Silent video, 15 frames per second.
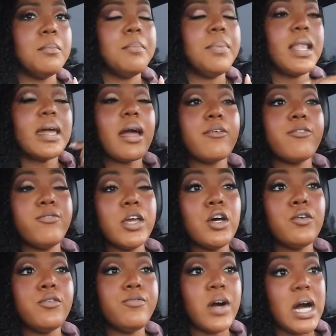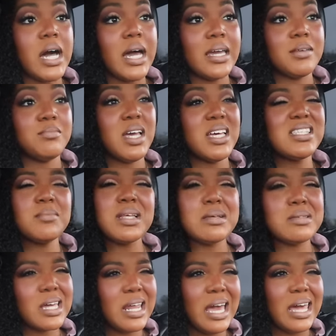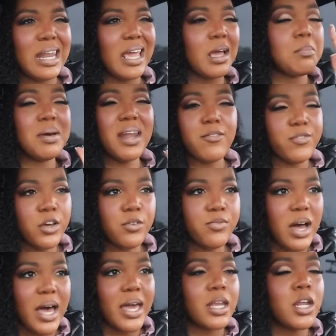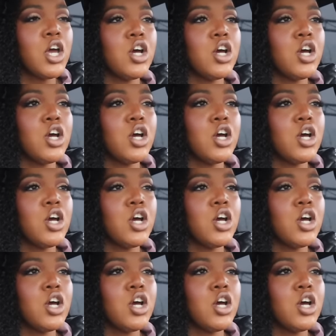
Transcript: but like I feel fine, and sometimes I get a headache, but I feel fine.